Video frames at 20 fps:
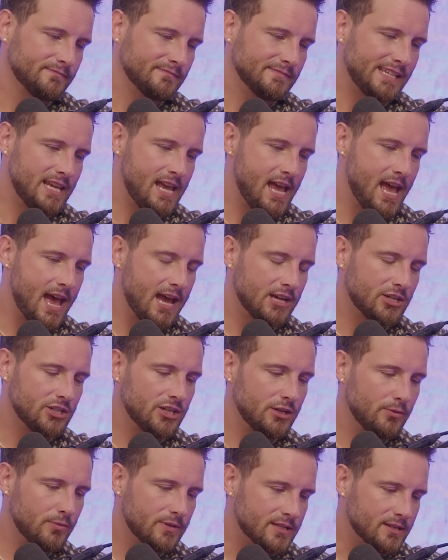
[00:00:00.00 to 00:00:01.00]
Yeah,
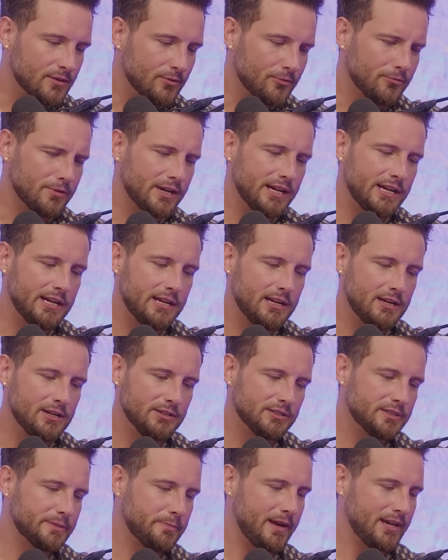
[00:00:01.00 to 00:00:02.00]
she was a real
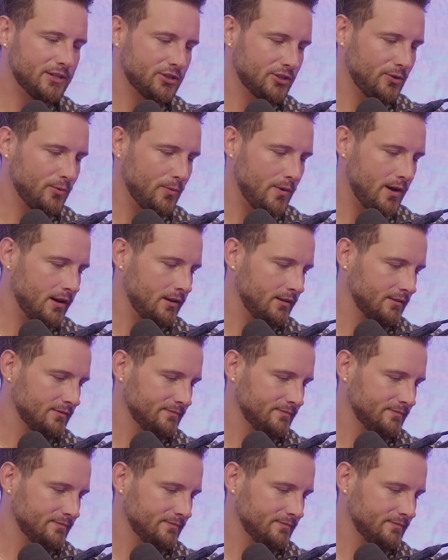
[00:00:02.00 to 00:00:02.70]
special one.